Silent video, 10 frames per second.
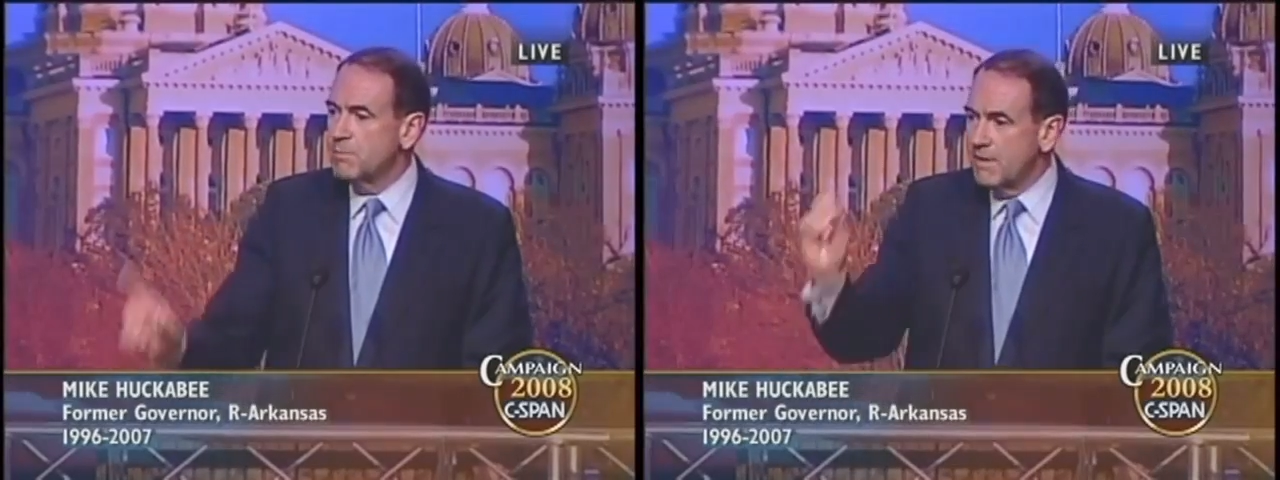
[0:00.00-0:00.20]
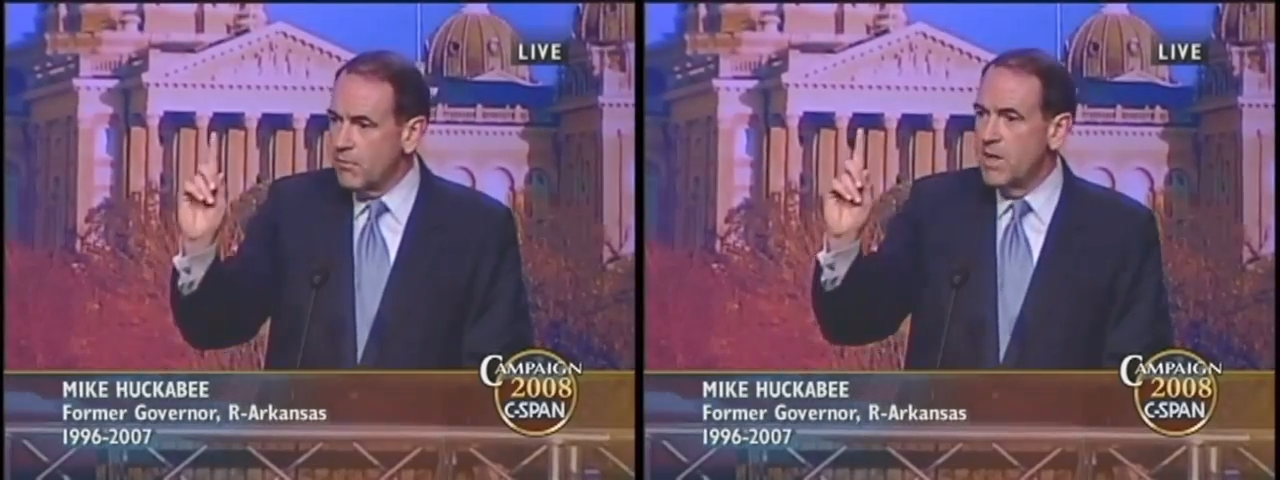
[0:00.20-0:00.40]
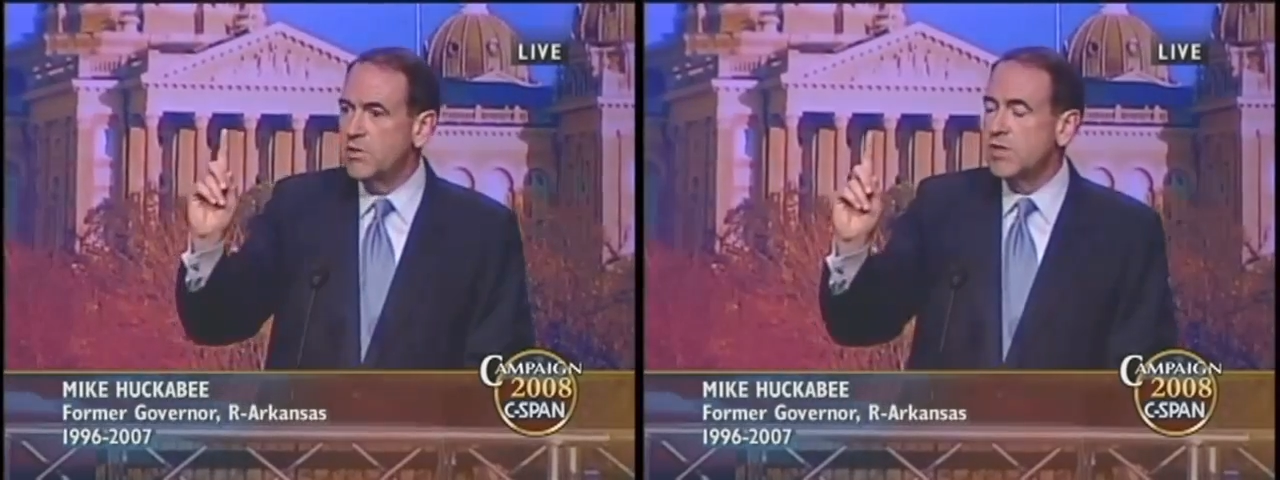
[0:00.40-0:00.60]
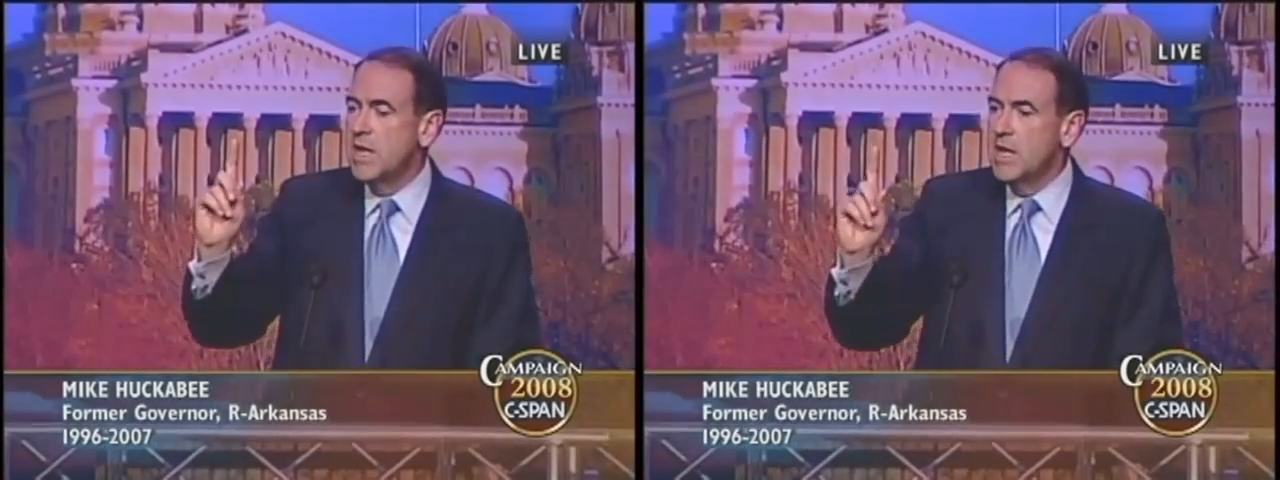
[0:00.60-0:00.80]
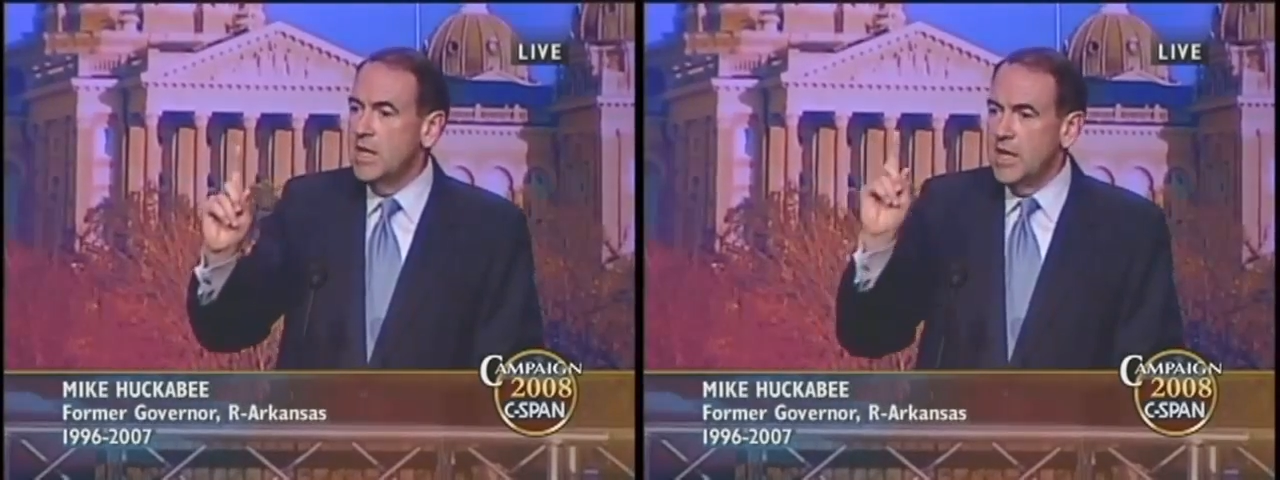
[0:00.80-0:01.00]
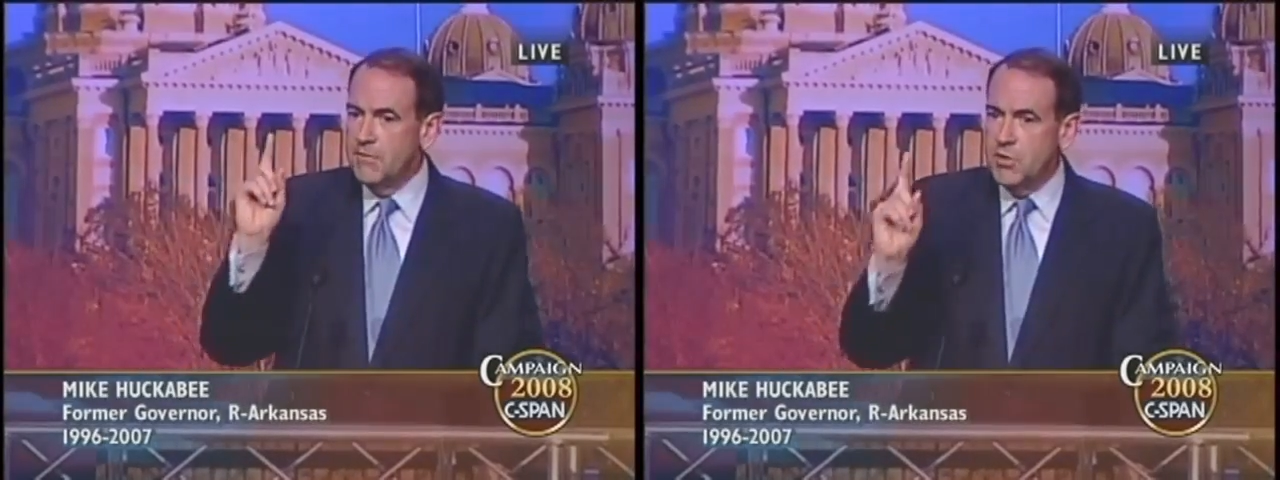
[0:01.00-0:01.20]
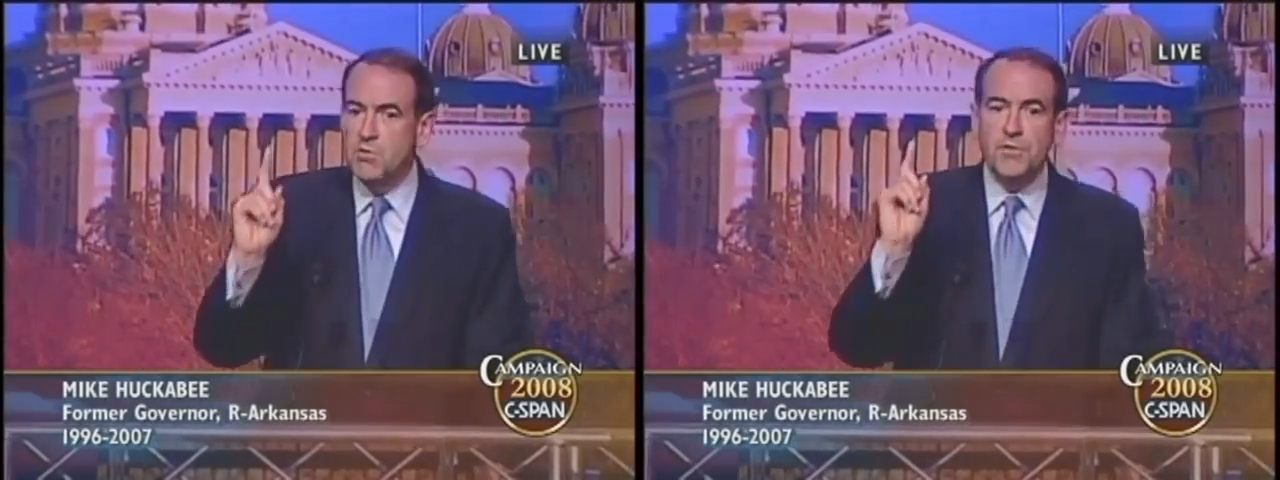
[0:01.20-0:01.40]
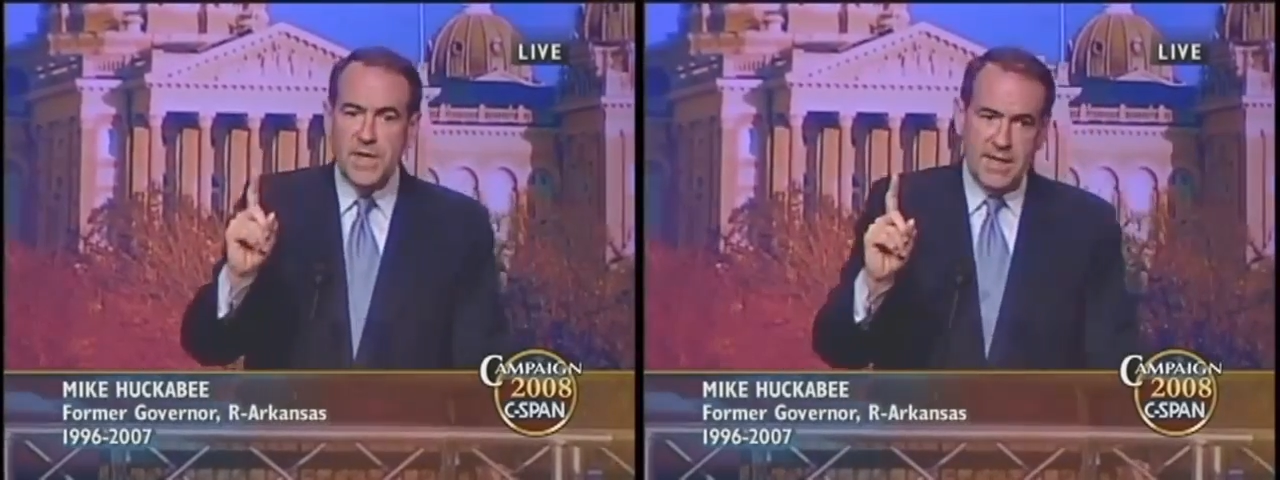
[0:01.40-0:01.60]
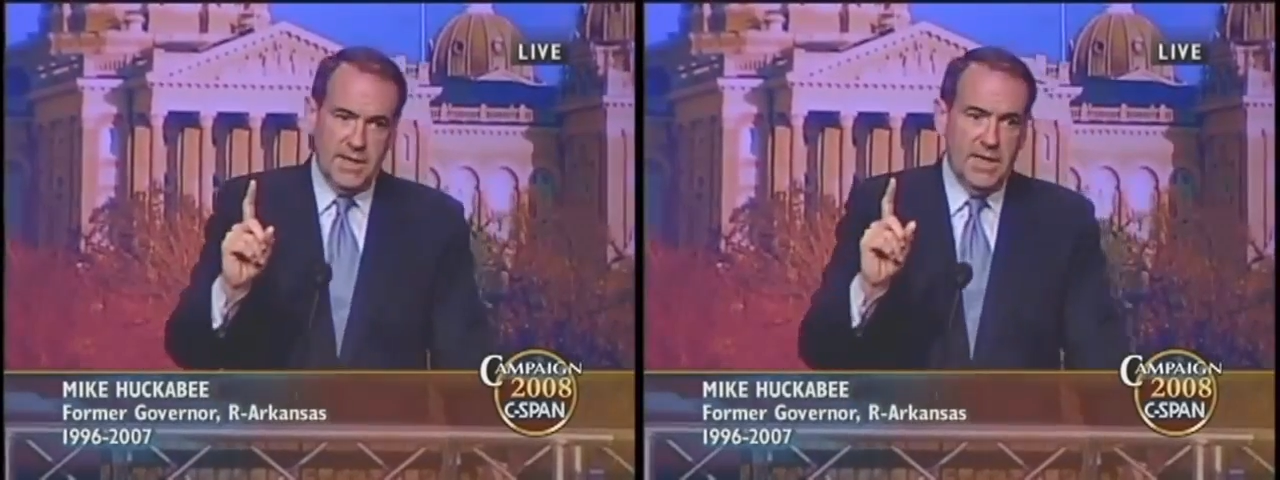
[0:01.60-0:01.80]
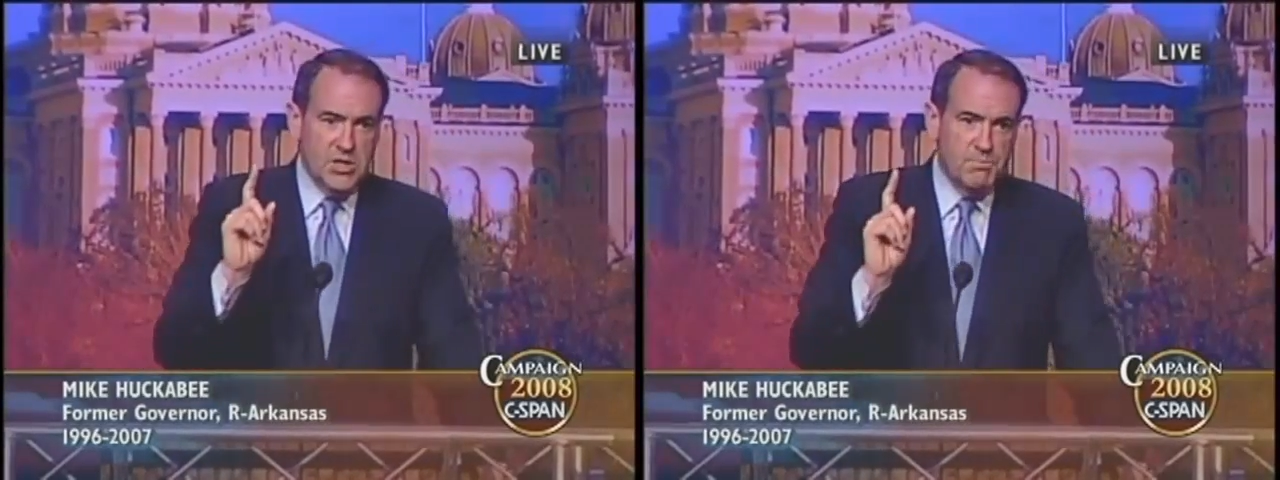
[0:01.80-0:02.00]
My friends, if you think
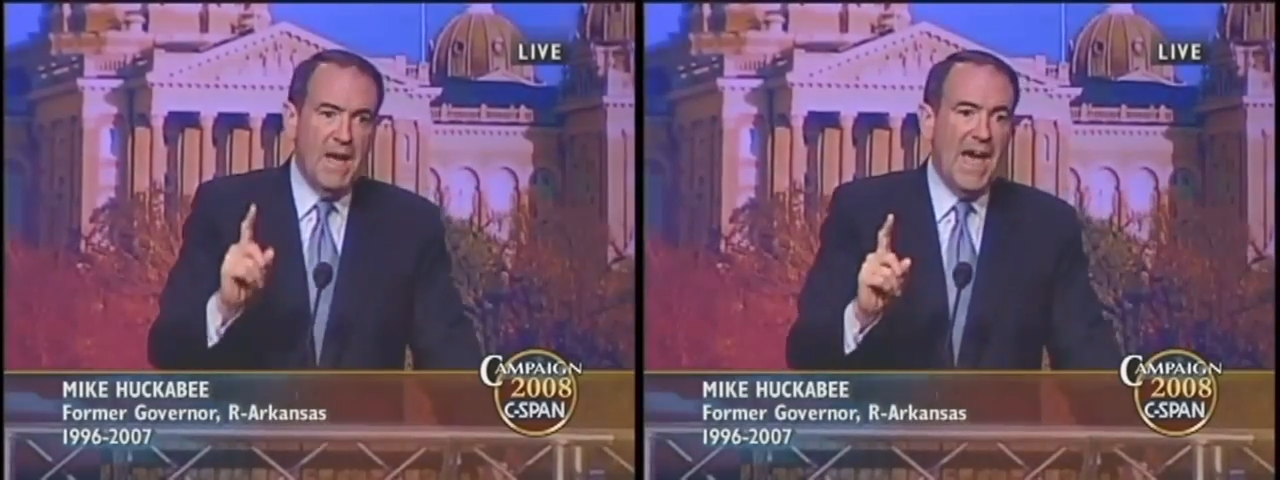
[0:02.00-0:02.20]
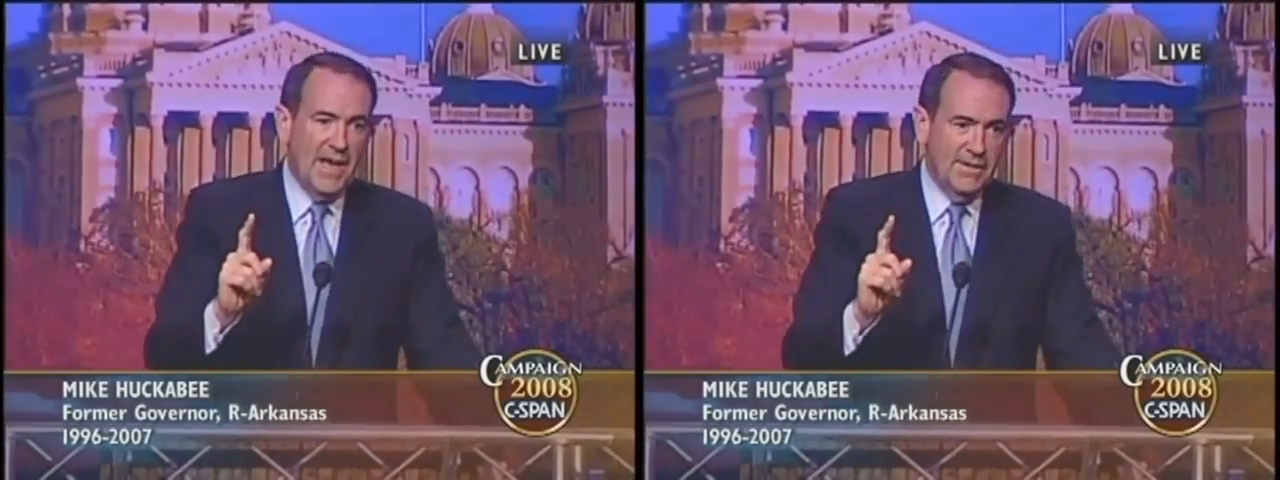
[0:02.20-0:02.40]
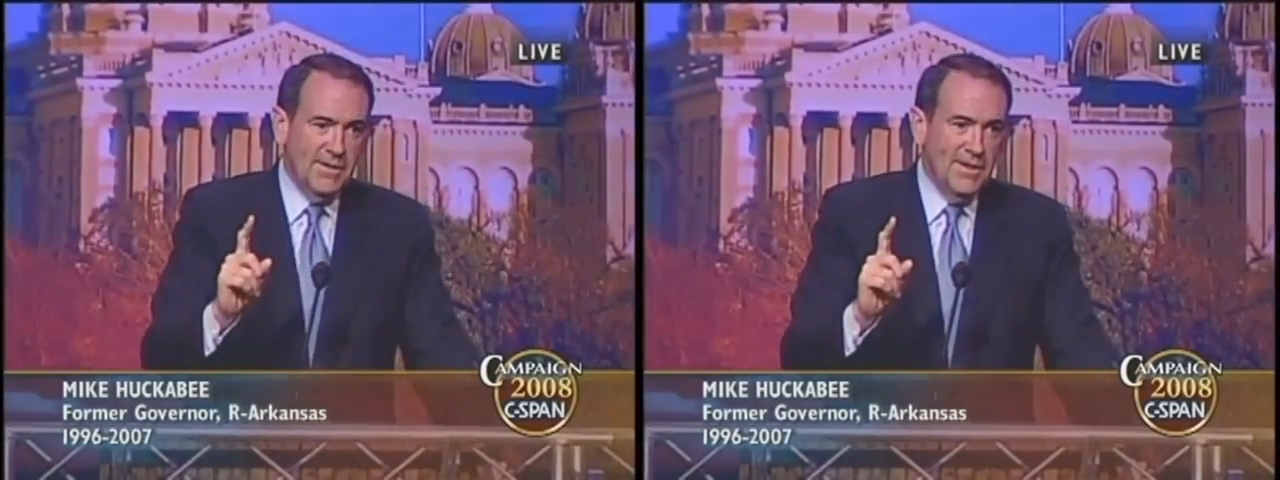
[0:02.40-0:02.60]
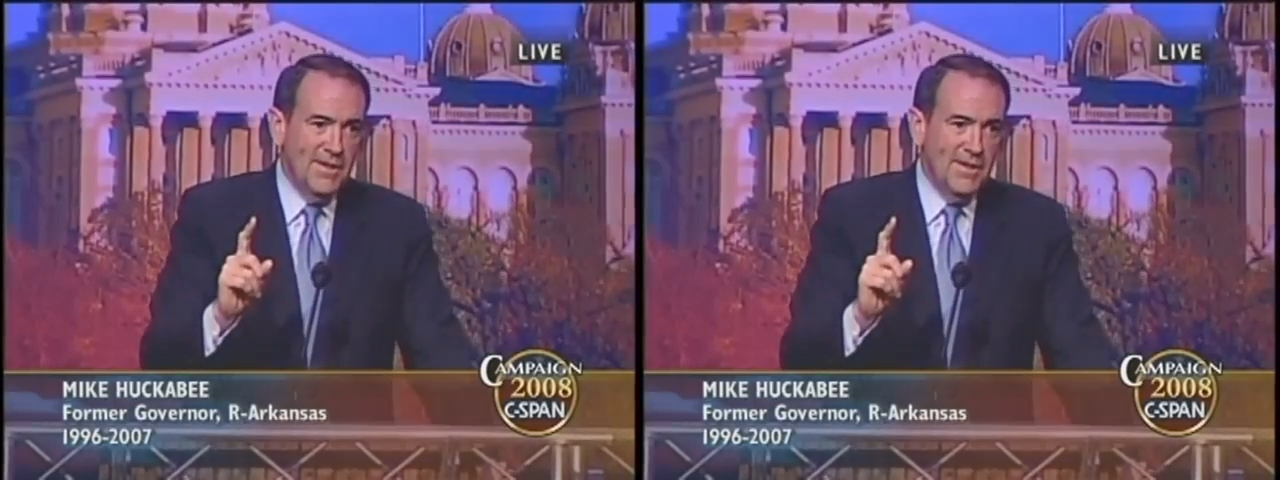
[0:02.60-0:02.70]
it's bad